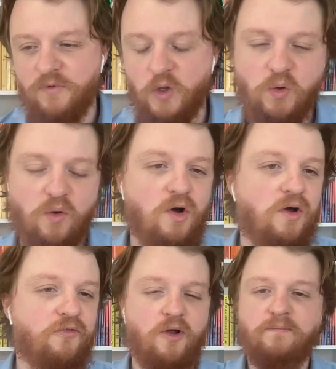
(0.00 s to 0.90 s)
the
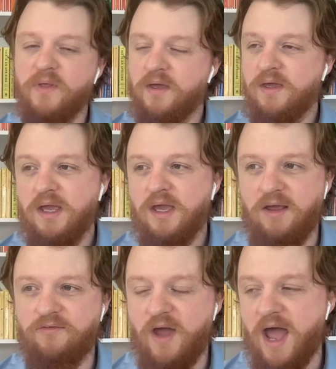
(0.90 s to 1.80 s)
law, from
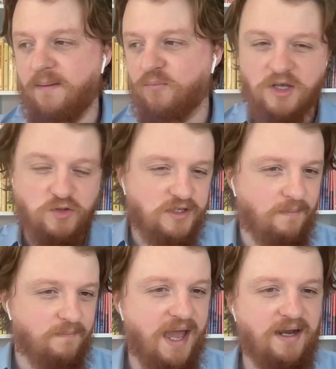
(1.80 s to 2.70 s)
kind of grassroots
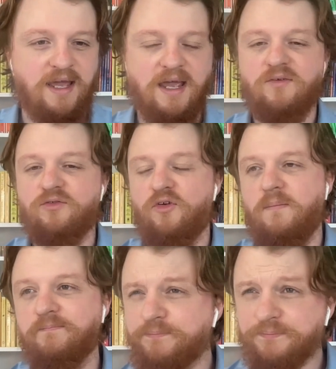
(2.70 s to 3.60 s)
campaigning,
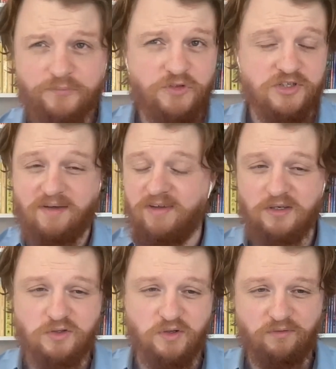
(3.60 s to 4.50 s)
from just
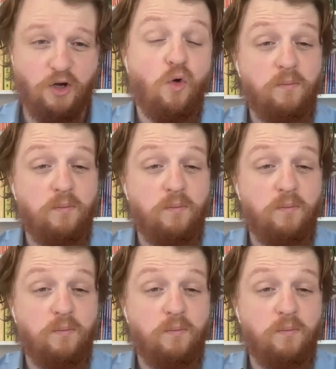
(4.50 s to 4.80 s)
having sort of